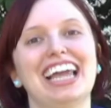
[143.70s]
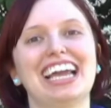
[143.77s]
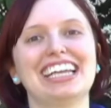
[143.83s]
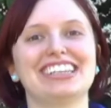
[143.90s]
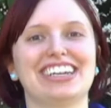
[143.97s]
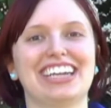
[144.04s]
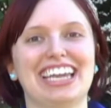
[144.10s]

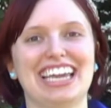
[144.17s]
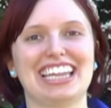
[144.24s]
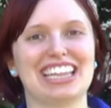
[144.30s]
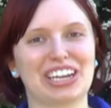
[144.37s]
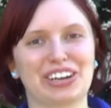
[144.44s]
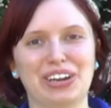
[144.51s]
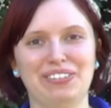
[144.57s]
like looking
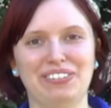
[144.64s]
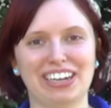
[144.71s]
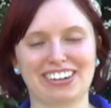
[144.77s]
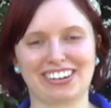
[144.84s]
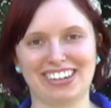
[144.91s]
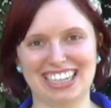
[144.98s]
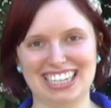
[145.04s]
at the creepy
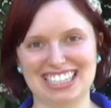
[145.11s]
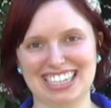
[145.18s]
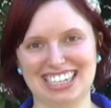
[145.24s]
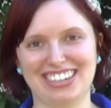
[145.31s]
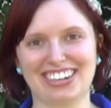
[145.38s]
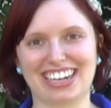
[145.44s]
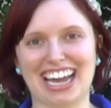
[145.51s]
crawlies
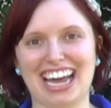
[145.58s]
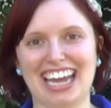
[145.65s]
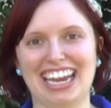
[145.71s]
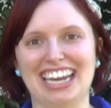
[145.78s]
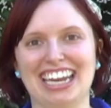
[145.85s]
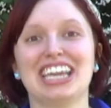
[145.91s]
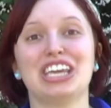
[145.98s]
in your
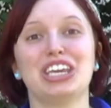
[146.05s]
garden,